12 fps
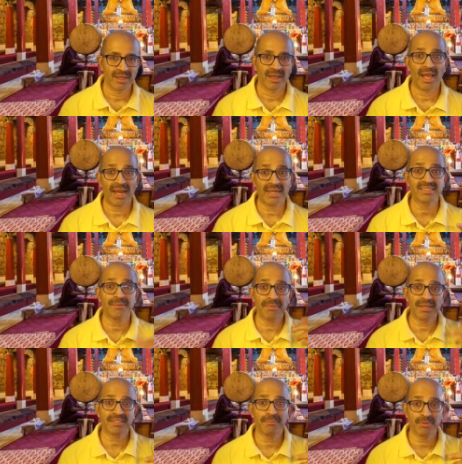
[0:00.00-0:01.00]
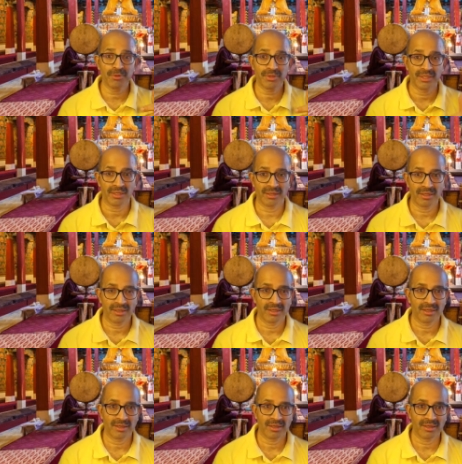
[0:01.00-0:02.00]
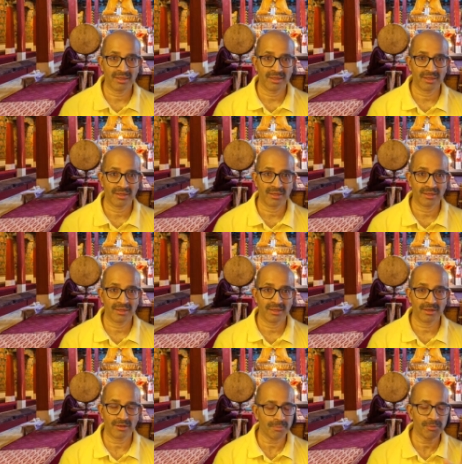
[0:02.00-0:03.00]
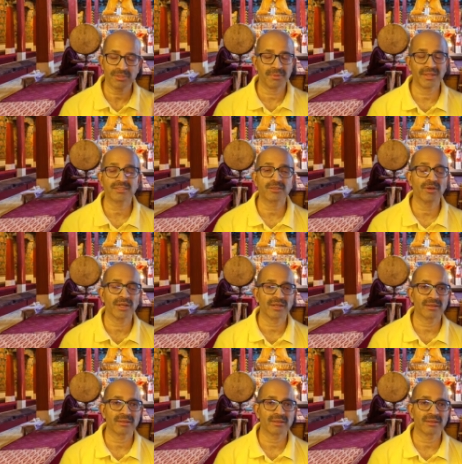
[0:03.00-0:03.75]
And Samma Sambuddha. Not possible. Yes, go ahead.